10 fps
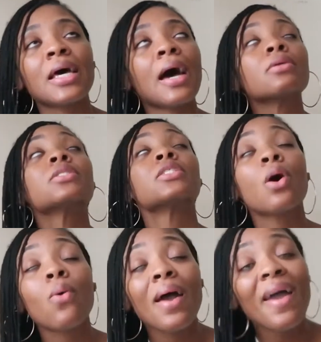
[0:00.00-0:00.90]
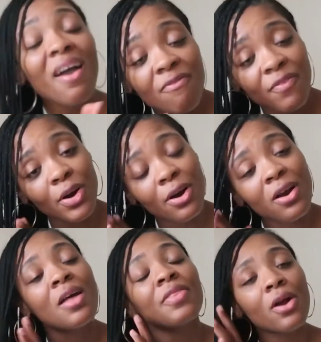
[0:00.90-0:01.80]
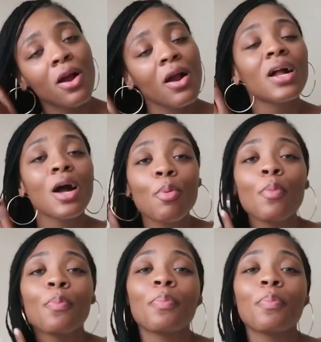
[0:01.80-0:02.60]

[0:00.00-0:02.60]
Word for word: Howsoever, there are a couple